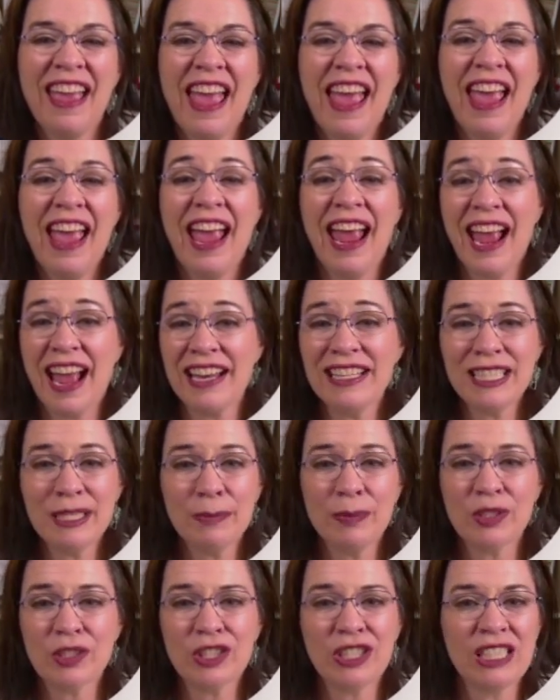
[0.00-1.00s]
Andy
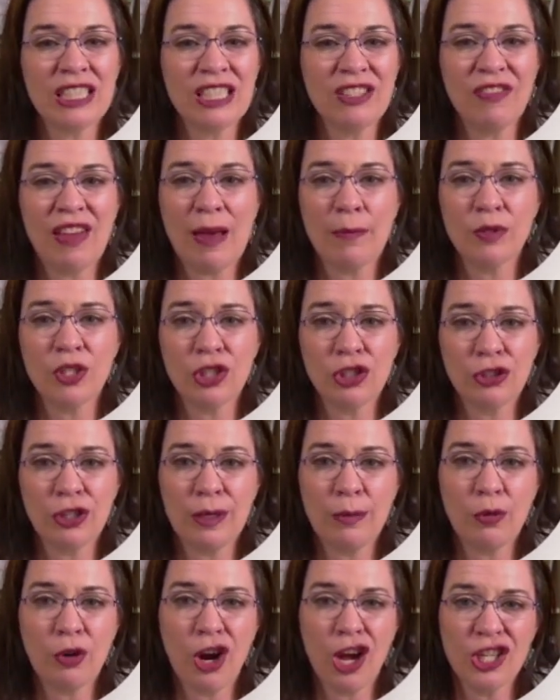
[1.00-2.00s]
built his family
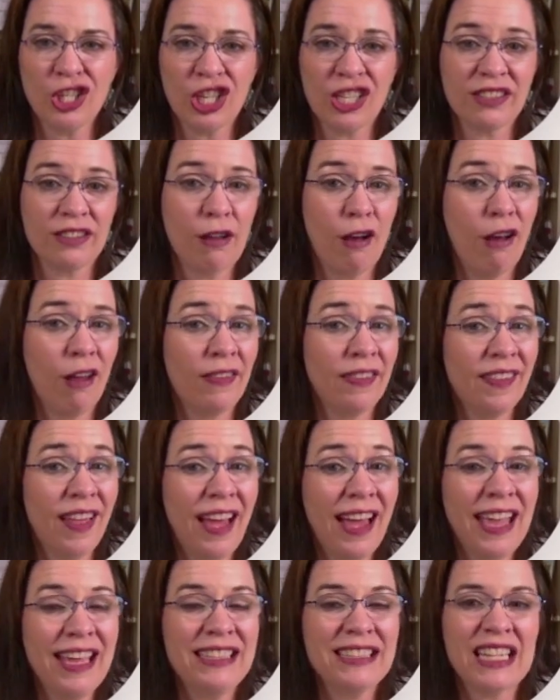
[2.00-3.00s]
tree projects
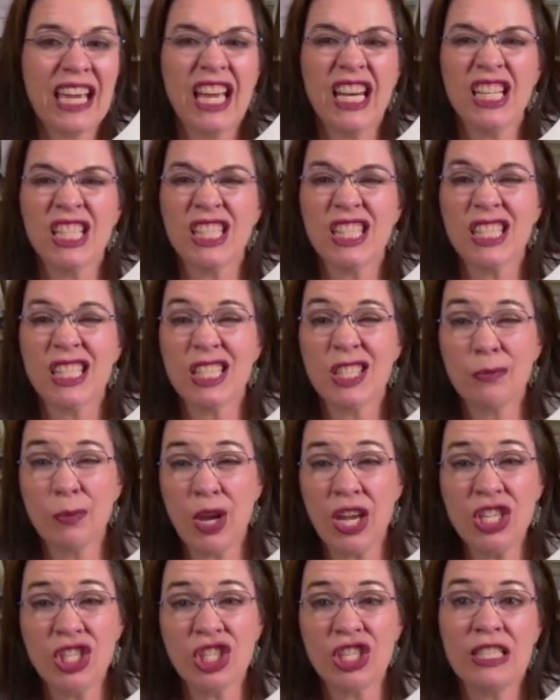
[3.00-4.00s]
online and in
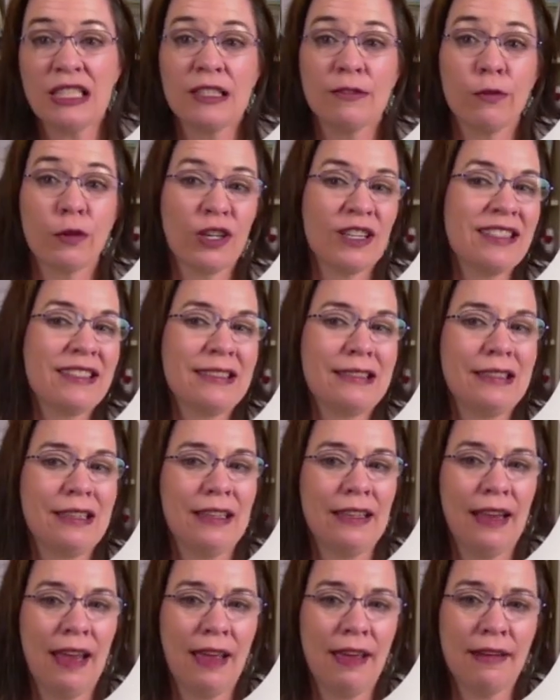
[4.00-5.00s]
spreadsheets for his D
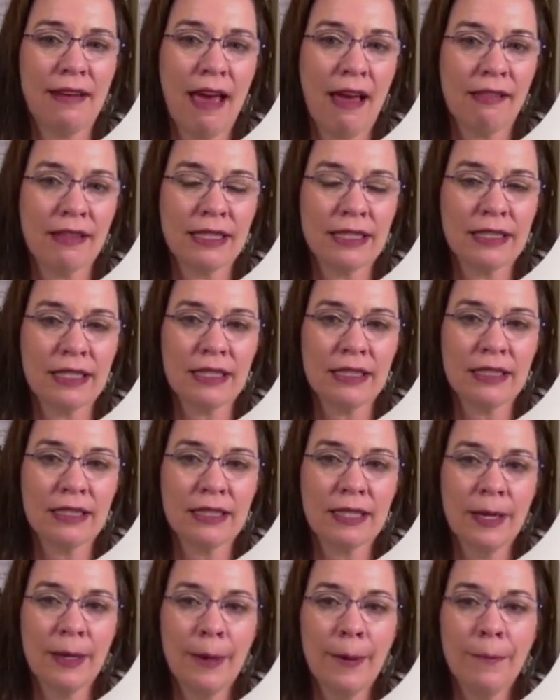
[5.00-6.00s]
N A analysis.
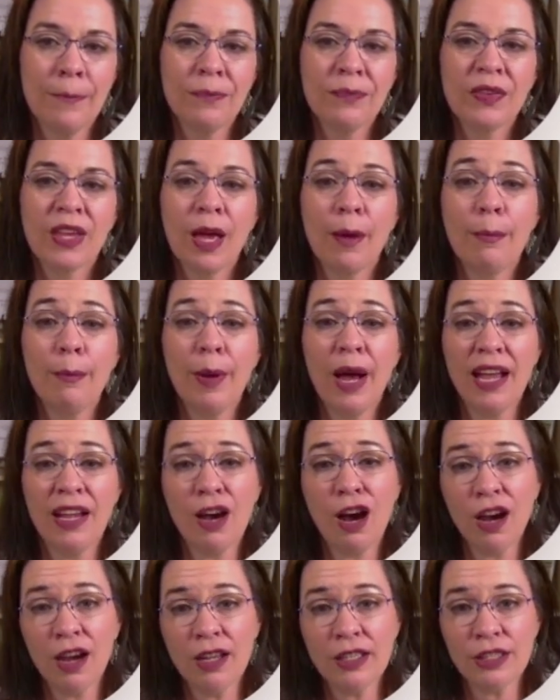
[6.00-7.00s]
By
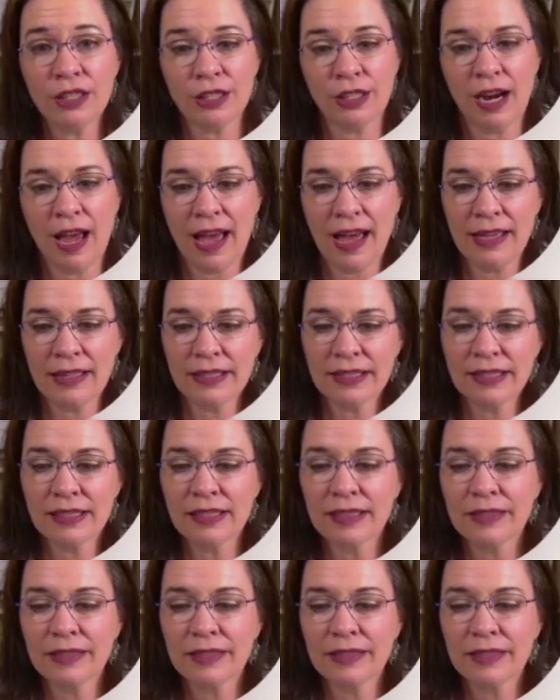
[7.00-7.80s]
contrast,